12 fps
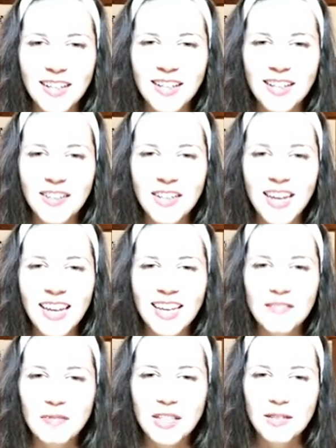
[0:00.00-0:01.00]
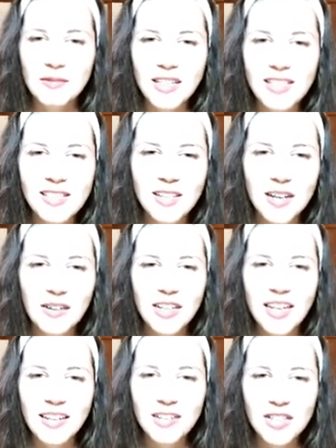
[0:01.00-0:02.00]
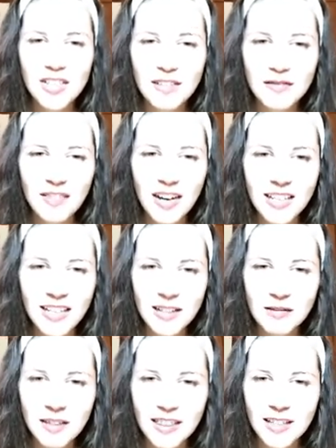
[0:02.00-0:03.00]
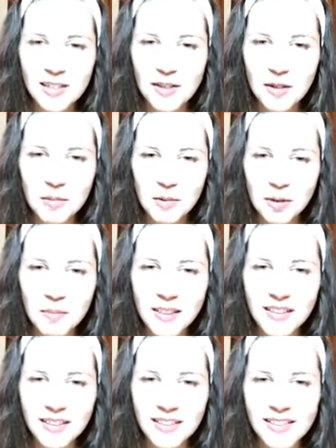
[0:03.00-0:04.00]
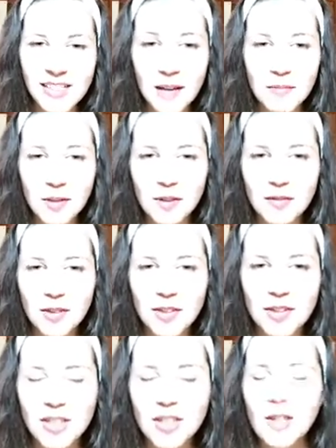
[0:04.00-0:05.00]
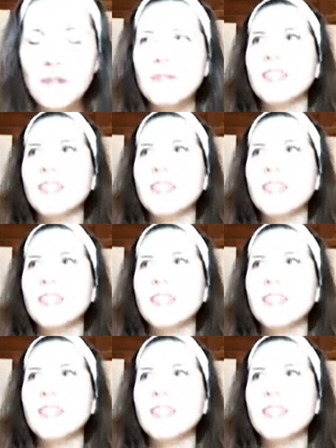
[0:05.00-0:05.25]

Okay, Britt, what is the current energy vining with this new moon? Because I'm all over the shop.